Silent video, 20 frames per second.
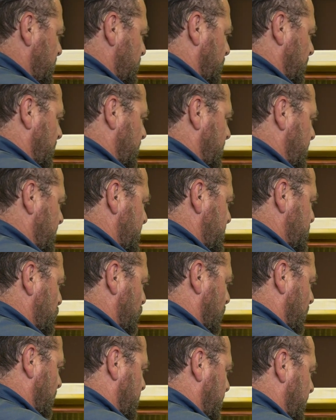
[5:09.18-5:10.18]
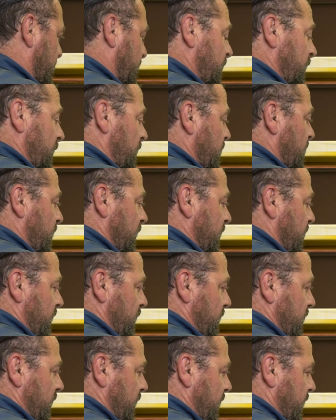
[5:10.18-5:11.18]
But it is working.
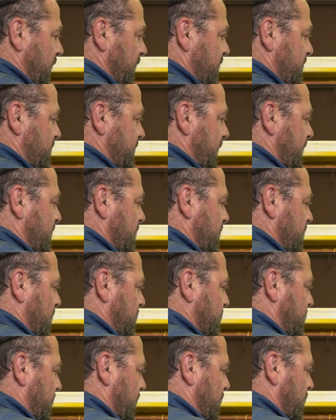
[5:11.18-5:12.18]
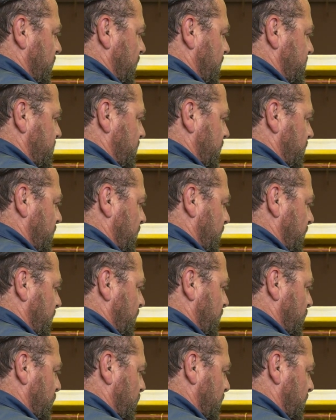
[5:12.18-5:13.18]
In standard configuration,
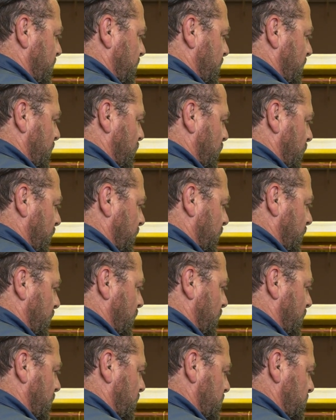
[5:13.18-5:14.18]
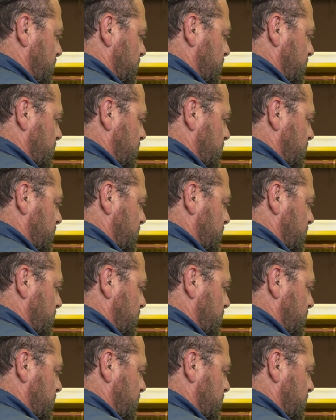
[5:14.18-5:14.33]
it would not work at all.